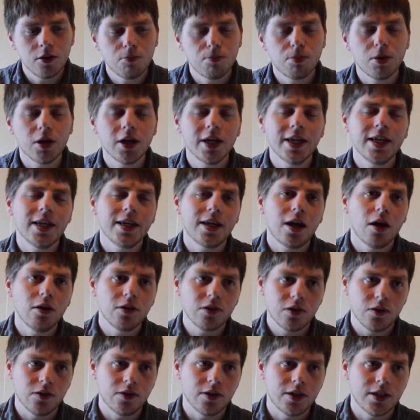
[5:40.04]
but he
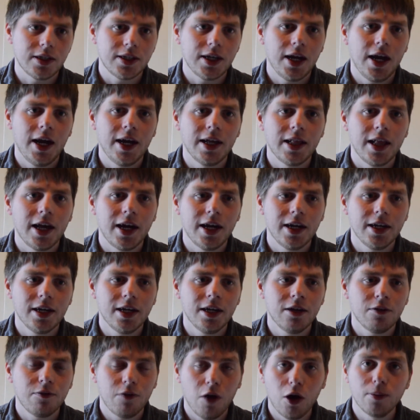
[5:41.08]
goes on to say that
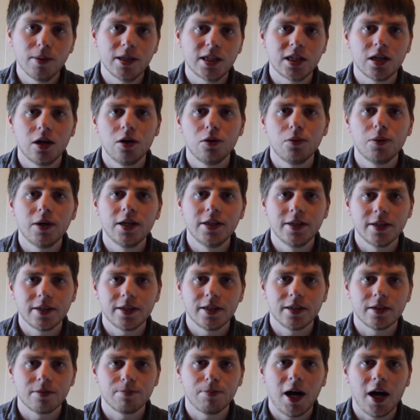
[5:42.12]
if Obito wins
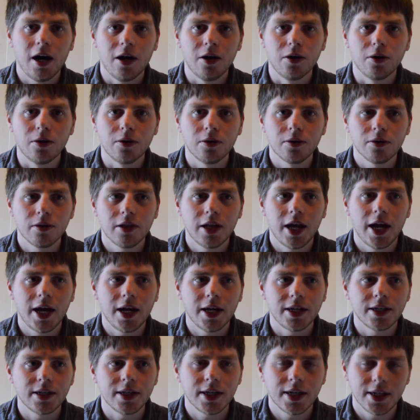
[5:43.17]
this battle,
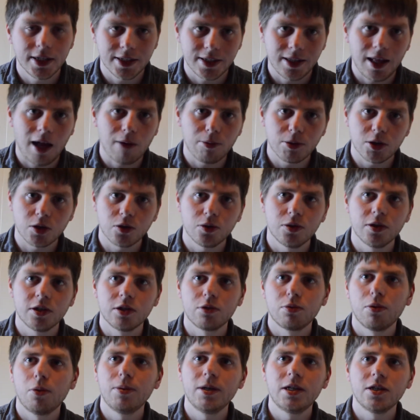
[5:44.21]
then his
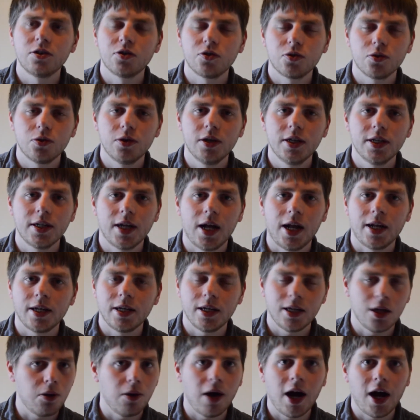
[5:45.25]
laboratories will be destroyed and
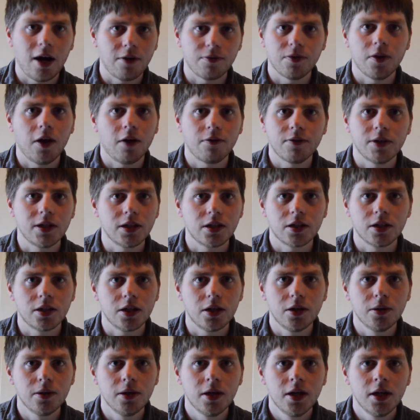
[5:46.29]
he'll have nothing to
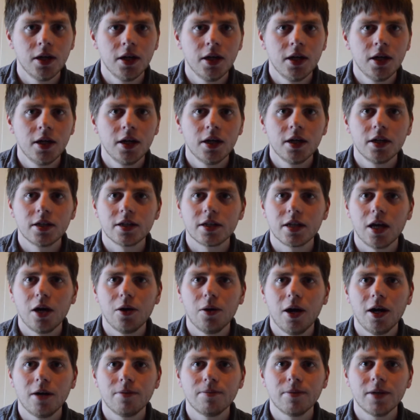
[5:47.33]
do.
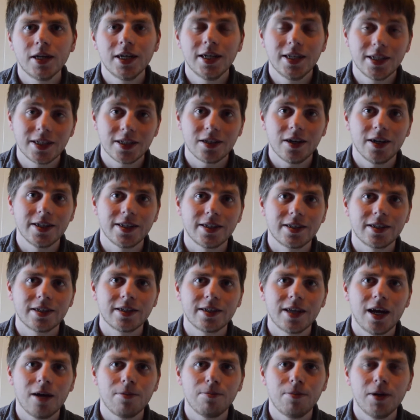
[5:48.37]
So he decides to
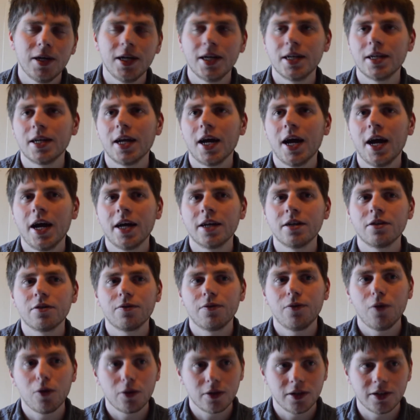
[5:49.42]
step in, and
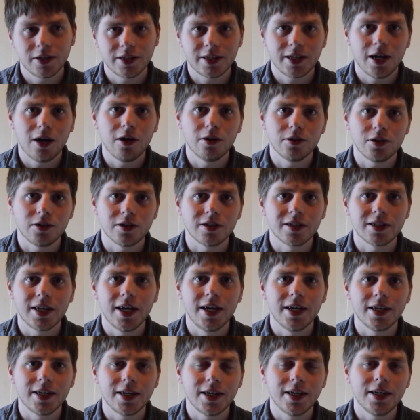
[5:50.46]
for nostalgia's
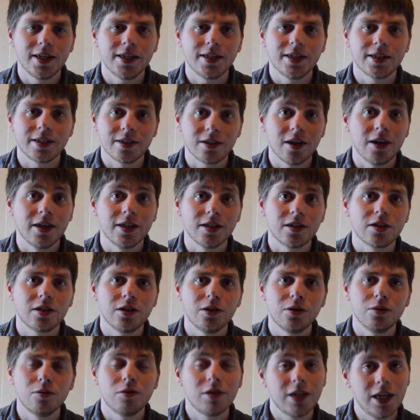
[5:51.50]
sake, he decides
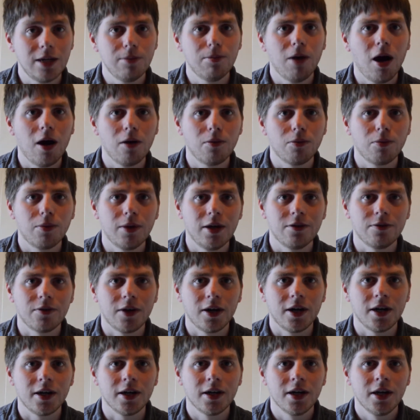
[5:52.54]
to team up with
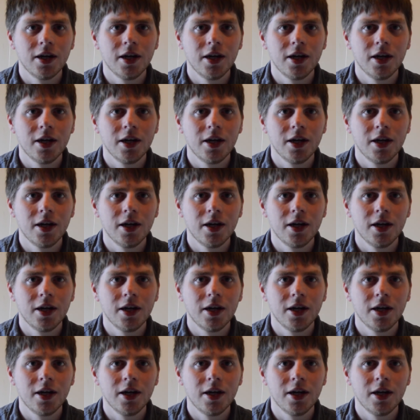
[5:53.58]
the